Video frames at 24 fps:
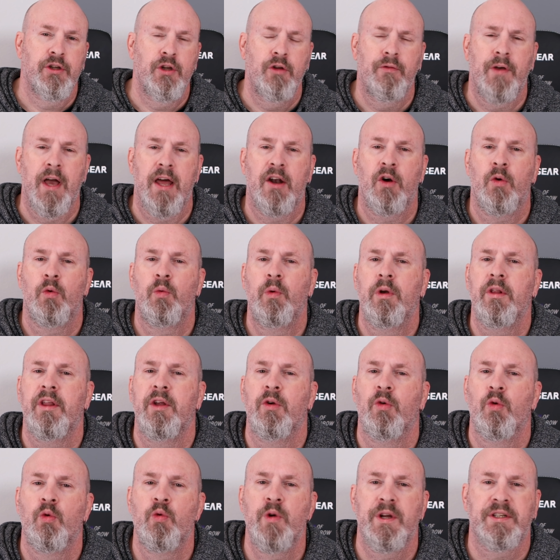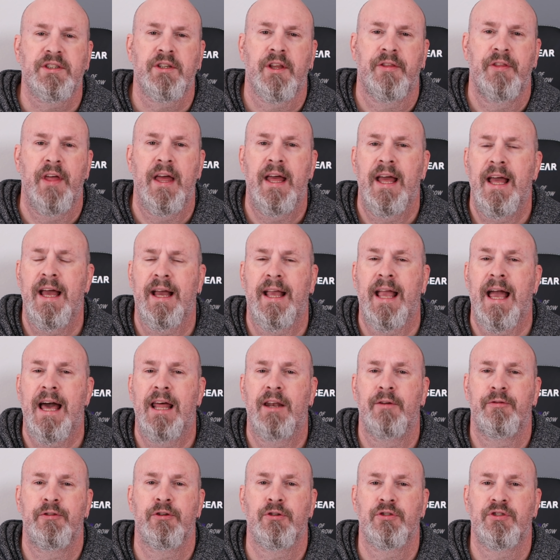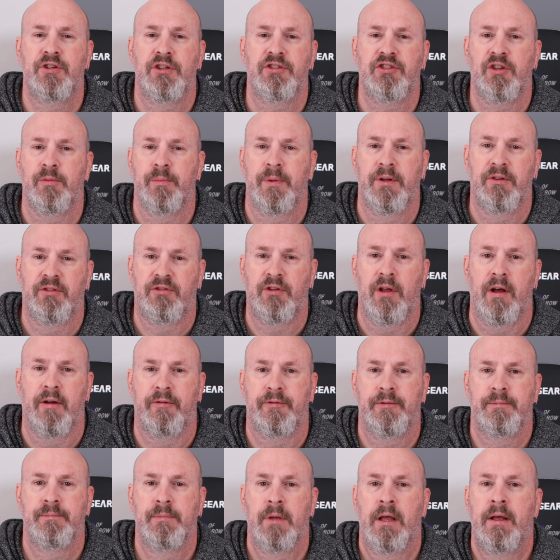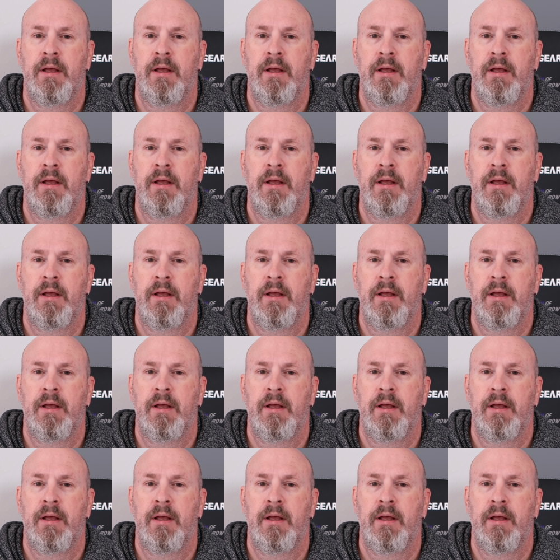you've got to really risk the heck out of your system and stuff.